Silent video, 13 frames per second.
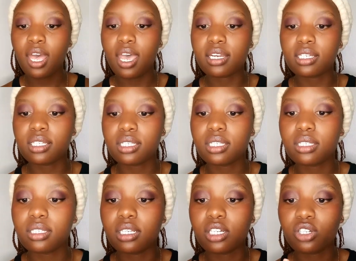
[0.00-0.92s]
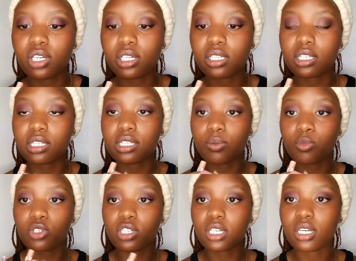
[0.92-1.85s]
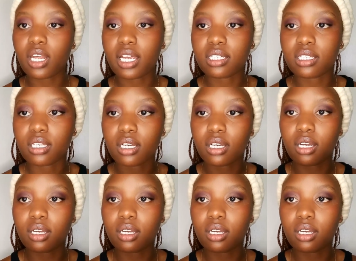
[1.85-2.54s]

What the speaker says: and it's literally the same shade as the